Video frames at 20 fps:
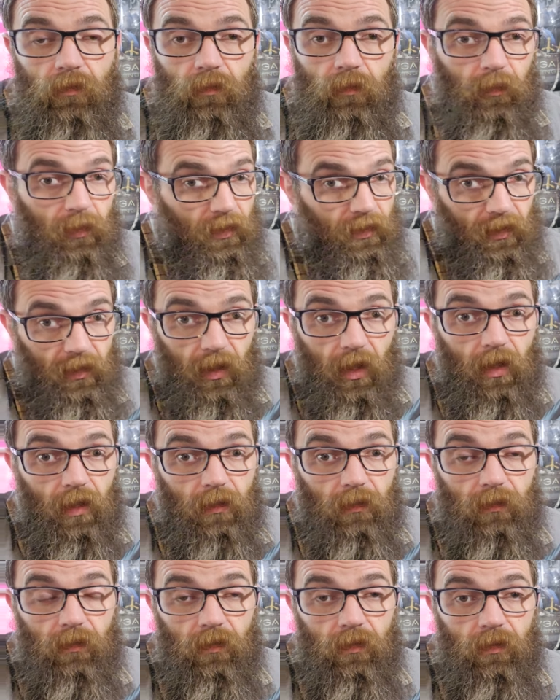But
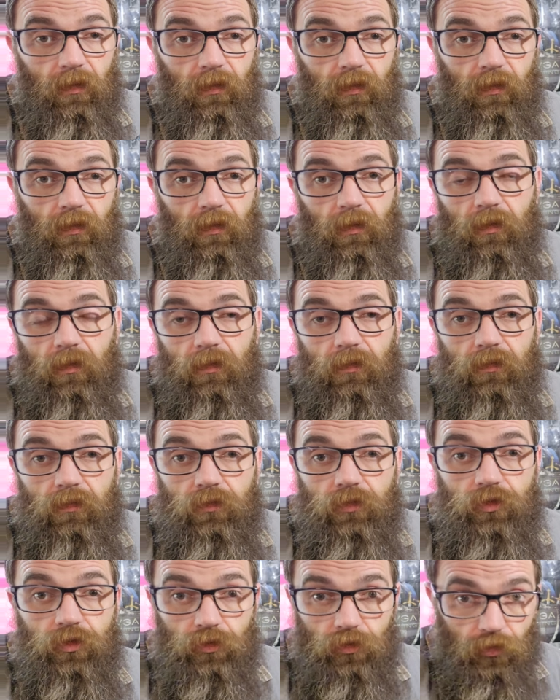again,
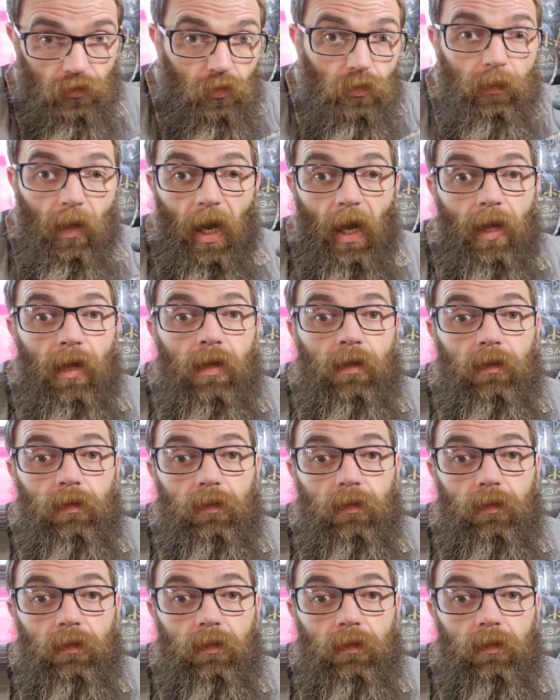should you buy it?